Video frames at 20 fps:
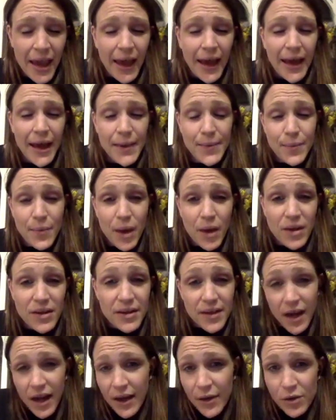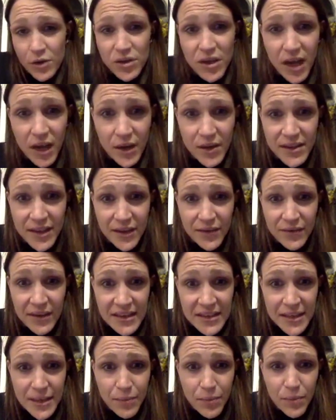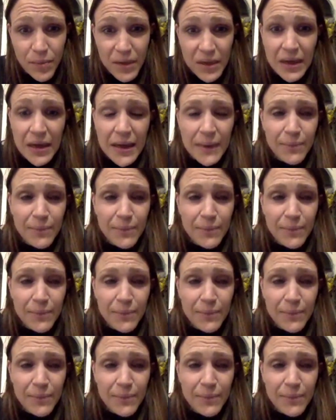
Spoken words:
I would definitely supplement.